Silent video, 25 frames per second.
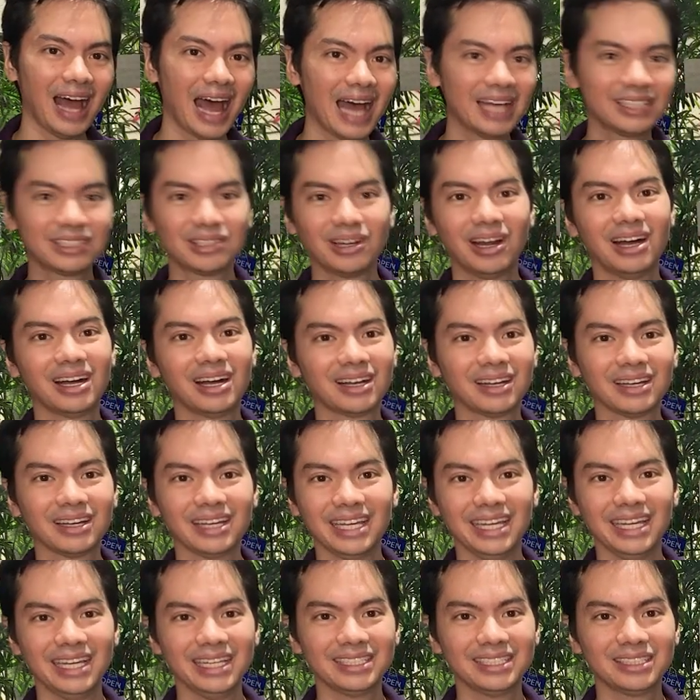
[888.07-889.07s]
ASRock
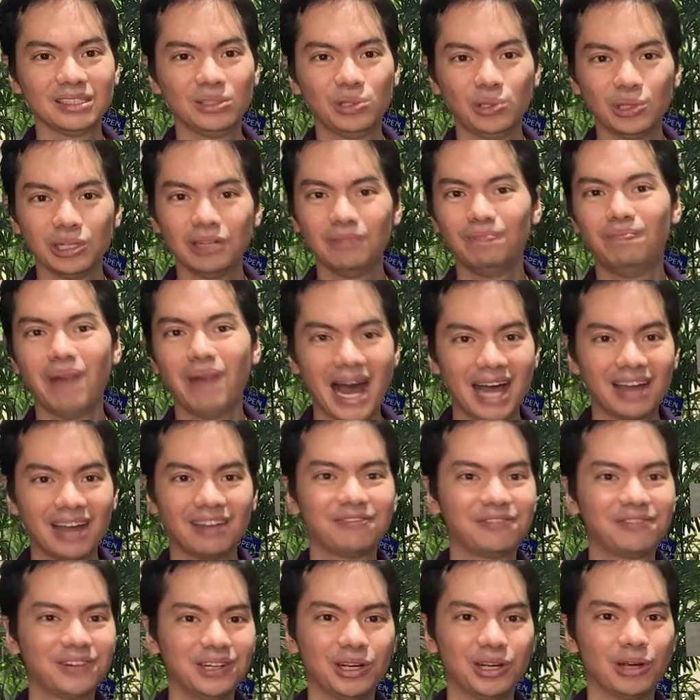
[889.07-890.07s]
is good bang
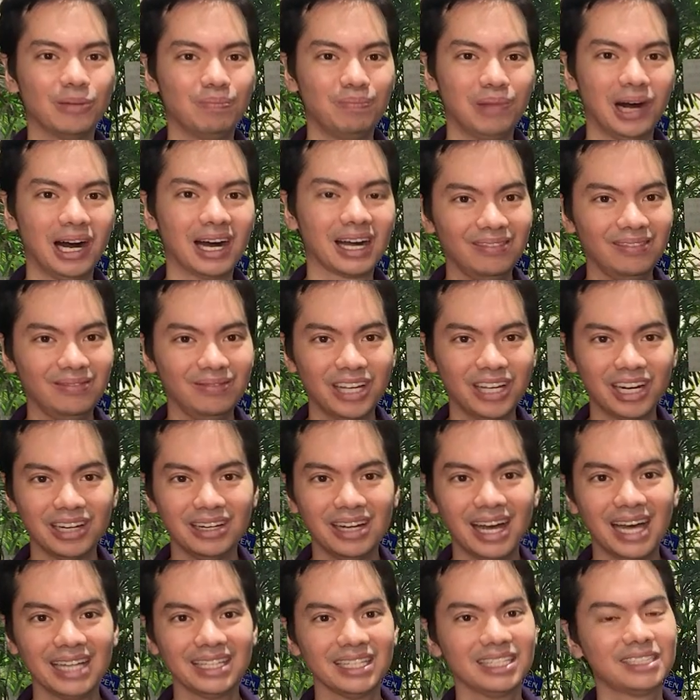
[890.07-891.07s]
for your buck. They're
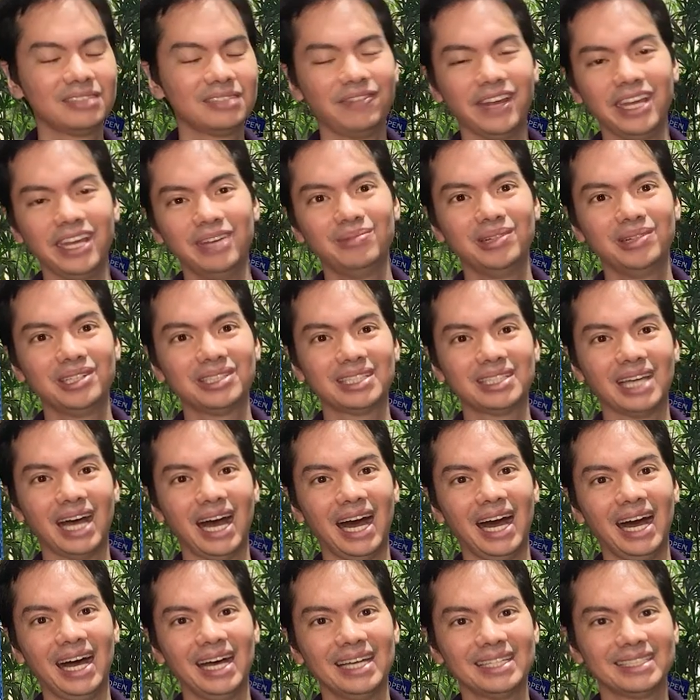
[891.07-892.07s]
not as famous
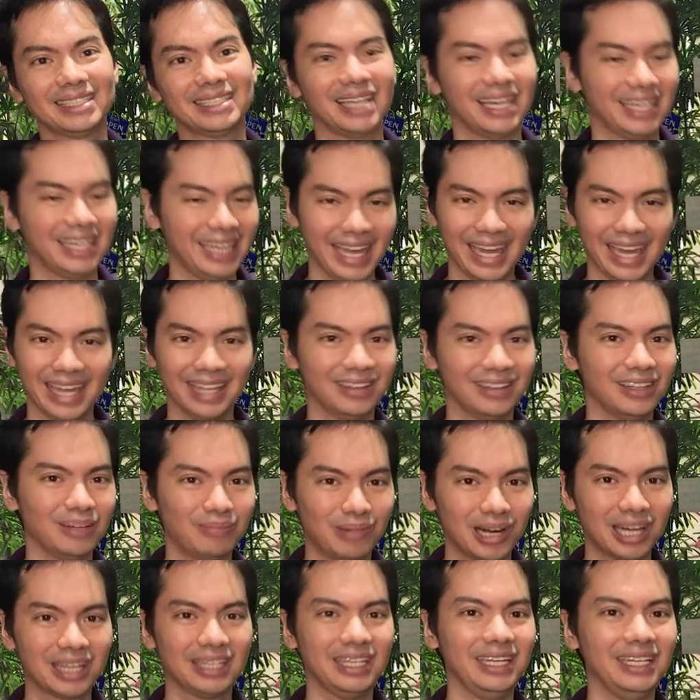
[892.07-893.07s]
as, again, the
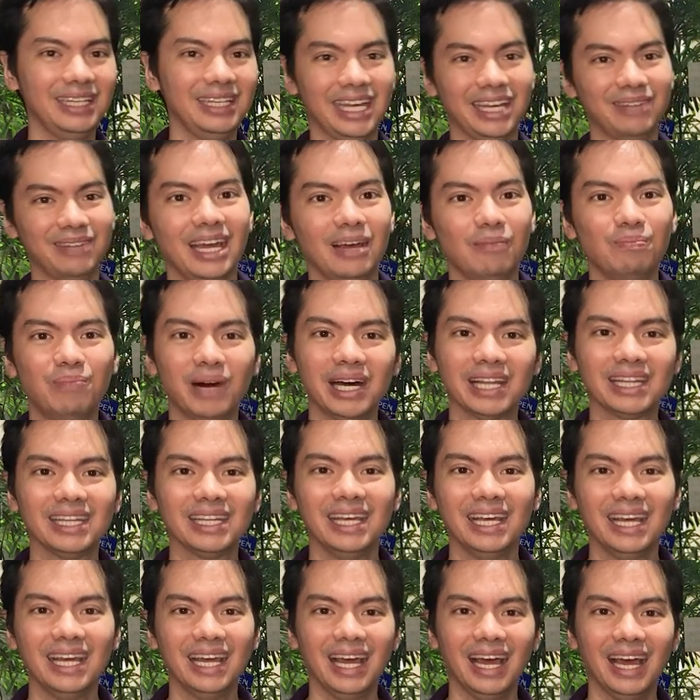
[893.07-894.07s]
marquee names. But
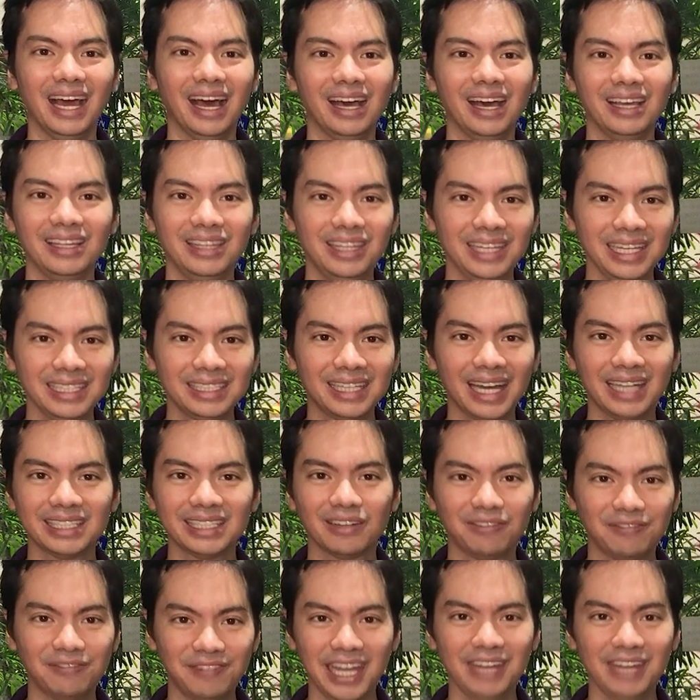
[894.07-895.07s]
these guys
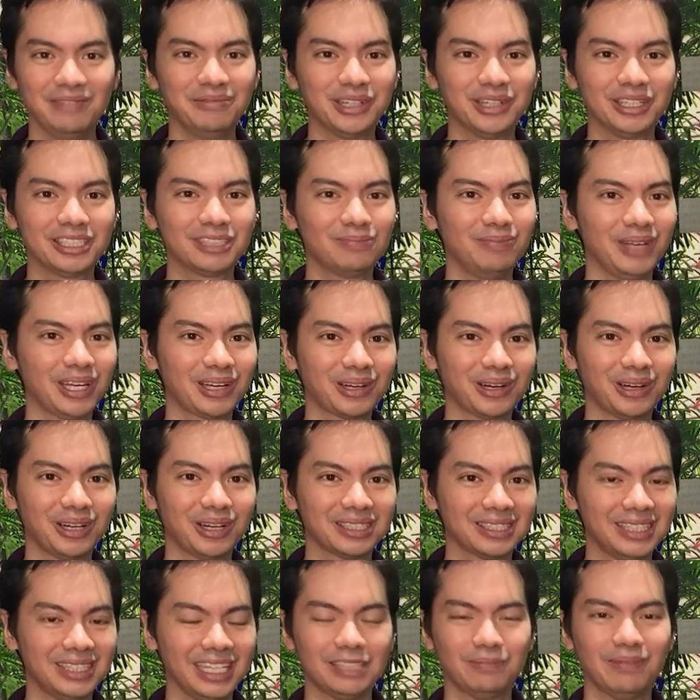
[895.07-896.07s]
are famous
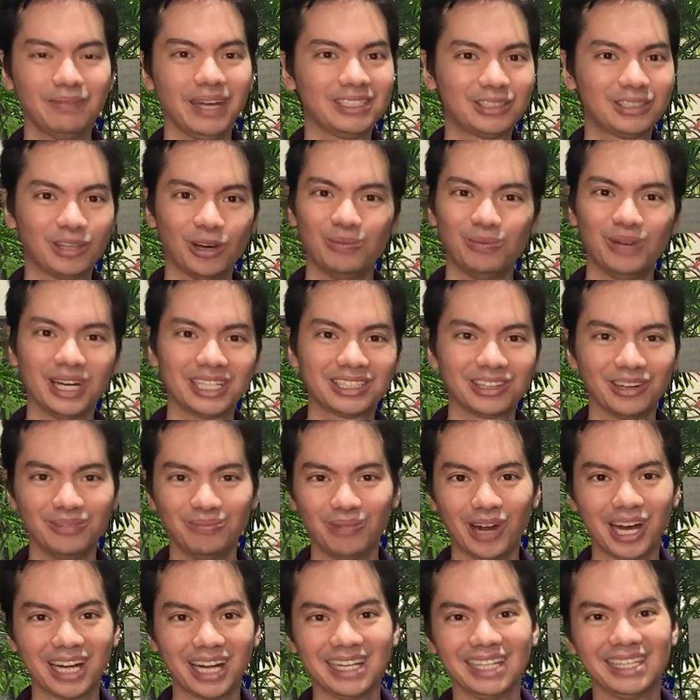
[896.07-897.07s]
because they spend so much on
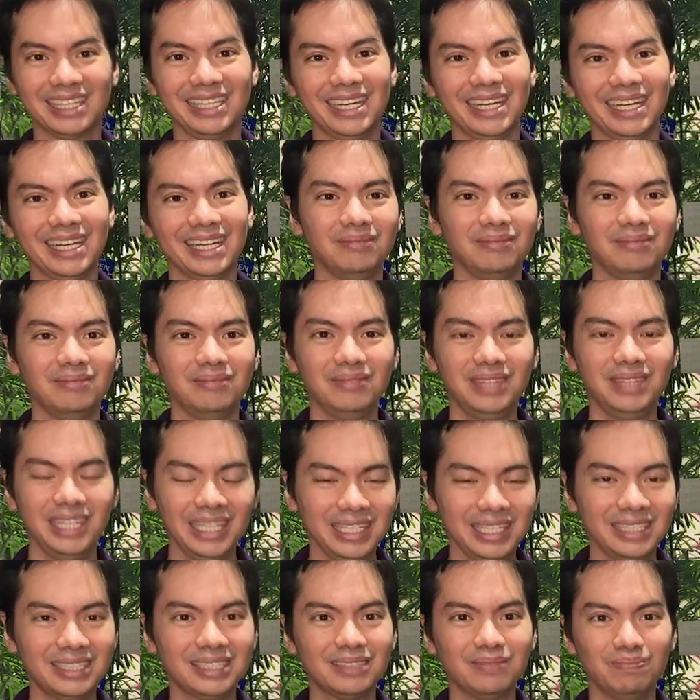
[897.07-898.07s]
marketing.
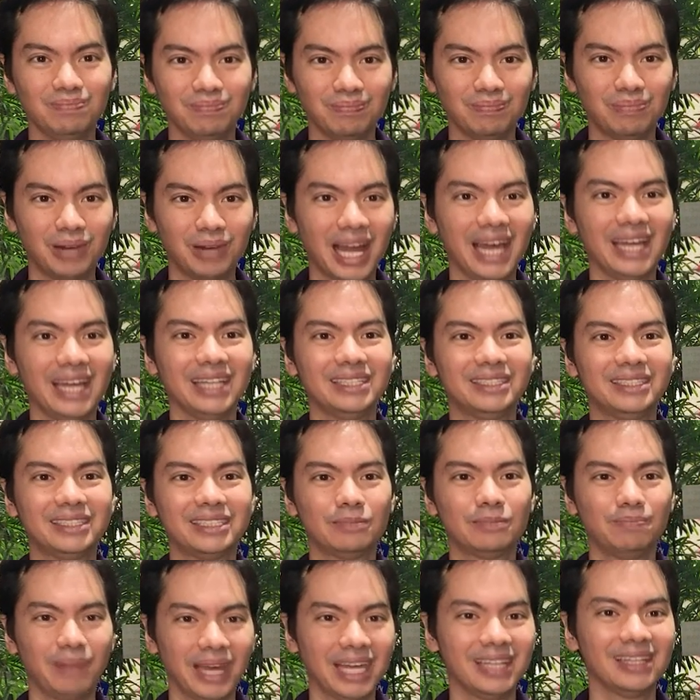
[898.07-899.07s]
These brands
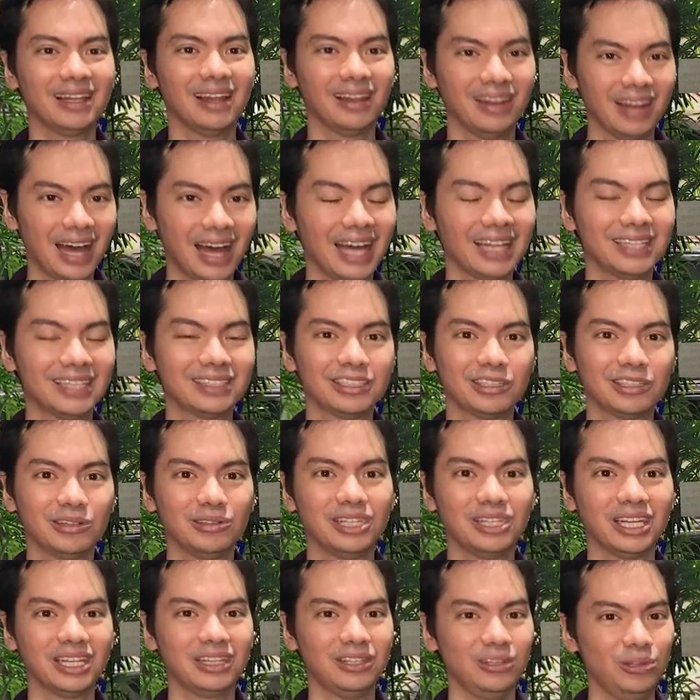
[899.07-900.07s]
spend a lot so
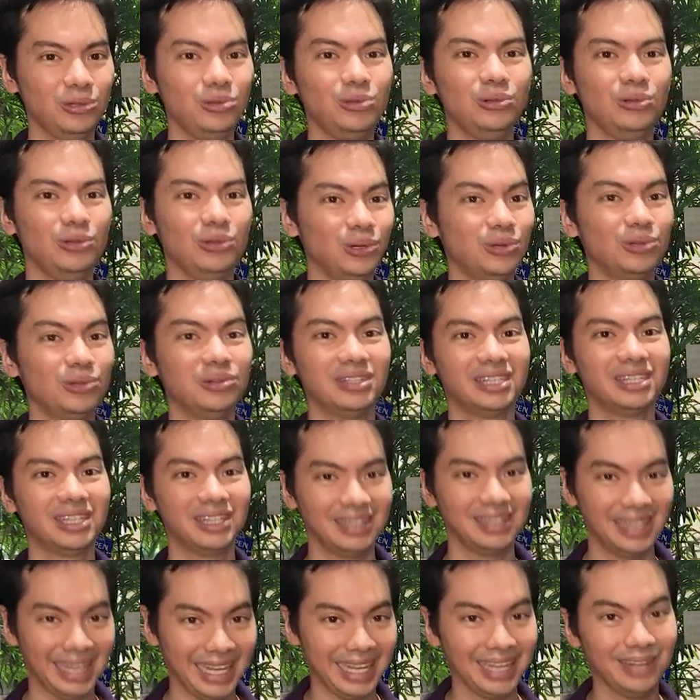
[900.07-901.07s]
that you know their
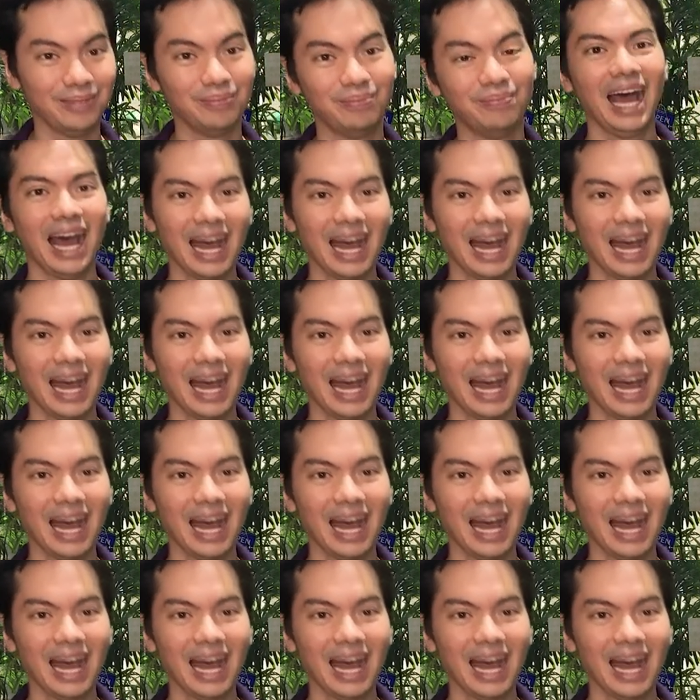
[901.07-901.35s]
name.